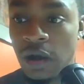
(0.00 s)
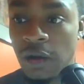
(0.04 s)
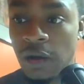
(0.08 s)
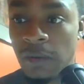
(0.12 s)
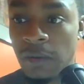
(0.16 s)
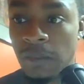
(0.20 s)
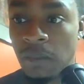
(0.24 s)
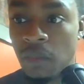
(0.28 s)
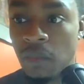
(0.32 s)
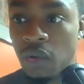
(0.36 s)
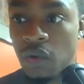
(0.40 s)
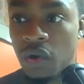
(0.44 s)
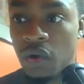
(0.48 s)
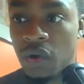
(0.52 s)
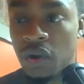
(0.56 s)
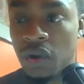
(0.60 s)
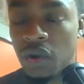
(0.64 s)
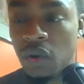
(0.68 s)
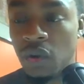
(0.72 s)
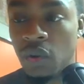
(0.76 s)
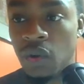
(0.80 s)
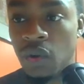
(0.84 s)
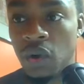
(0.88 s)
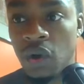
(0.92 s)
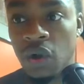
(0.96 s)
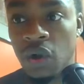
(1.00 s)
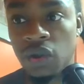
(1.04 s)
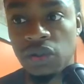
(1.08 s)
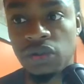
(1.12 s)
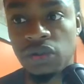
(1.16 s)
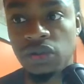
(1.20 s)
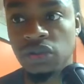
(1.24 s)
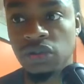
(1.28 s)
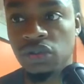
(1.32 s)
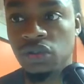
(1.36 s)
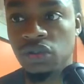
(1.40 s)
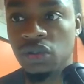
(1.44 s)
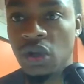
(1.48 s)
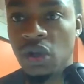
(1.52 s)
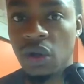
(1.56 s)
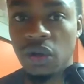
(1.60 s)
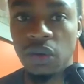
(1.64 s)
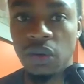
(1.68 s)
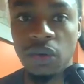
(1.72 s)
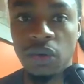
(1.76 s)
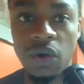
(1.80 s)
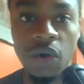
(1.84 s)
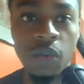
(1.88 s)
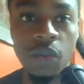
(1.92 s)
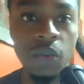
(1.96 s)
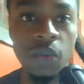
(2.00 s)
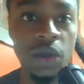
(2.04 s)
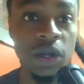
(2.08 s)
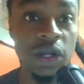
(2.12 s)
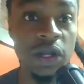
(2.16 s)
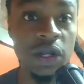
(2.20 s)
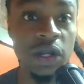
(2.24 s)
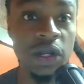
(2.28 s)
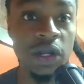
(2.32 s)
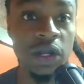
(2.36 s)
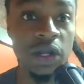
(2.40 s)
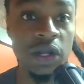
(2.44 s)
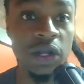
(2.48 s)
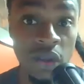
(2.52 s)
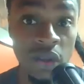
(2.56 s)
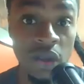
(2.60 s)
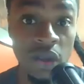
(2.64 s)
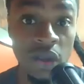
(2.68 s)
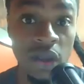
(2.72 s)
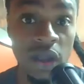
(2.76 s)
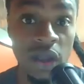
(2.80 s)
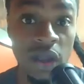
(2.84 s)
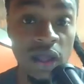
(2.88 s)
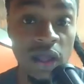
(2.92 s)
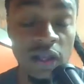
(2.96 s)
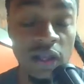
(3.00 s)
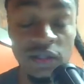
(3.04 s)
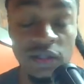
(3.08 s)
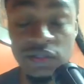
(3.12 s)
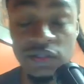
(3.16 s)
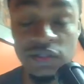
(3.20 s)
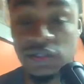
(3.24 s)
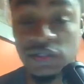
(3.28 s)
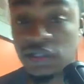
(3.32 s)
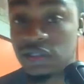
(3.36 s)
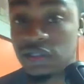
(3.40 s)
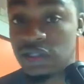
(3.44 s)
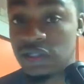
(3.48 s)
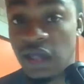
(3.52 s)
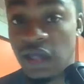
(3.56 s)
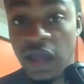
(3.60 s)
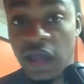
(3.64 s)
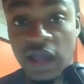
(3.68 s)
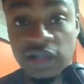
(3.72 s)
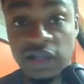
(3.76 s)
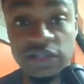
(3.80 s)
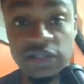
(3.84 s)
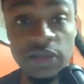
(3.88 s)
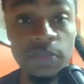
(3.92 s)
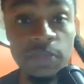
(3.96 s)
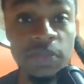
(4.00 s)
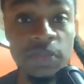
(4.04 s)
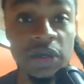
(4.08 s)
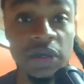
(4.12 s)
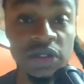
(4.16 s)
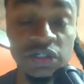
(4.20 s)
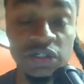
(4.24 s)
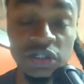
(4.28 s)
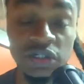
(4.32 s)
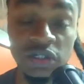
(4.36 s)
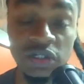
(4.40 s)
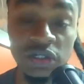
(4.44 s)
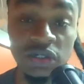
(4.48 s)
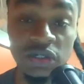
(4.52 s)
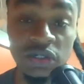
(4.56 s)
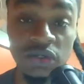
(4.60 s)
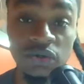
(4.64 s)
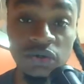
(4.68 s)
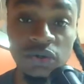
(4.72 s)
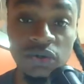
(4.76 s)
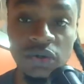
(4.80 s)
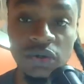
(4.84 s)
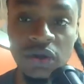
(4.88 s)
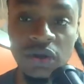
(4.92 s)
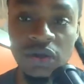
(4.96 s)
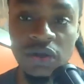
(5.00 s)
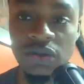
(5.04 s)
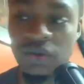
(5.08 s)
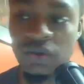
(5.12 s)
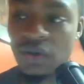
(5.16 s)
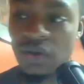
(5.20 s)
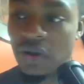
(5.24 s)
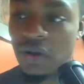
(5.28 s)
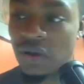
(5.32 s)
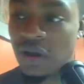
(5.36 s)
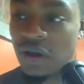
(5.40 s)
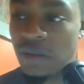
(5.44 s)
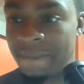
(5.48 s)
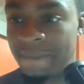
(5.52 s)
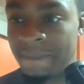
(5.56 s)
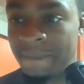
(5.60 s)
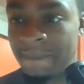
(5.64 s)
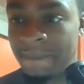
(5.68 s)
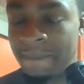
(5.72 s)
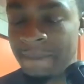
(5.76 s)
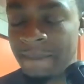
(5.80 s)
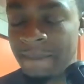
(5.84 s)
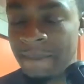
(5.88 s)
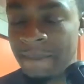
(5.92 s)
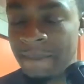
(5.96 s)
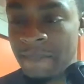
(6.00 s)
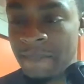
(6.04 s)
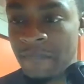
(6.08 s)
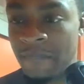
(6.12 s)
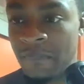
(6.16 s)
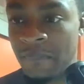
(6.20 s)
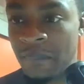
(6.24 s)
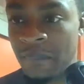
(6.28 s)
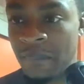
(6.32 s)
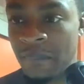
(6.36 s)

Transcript: or a winner gets called and it's just an exhibition. You know what I mean?